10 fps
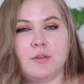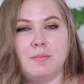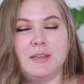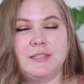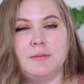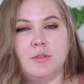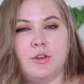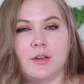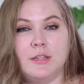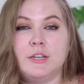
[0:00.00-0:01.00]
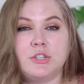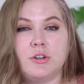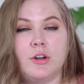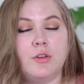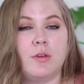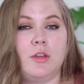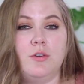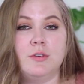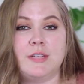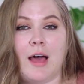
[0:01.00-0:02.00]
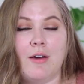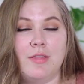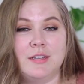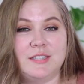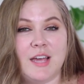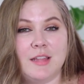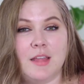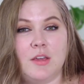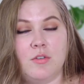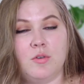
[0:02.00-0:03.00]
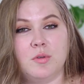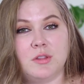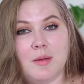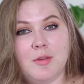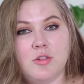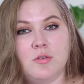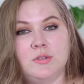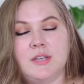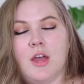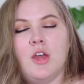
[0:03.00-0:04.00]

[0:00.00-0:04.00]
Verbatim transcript: you can mix it in with your conditioner, you can use it out in the sun like you do with lemon juice,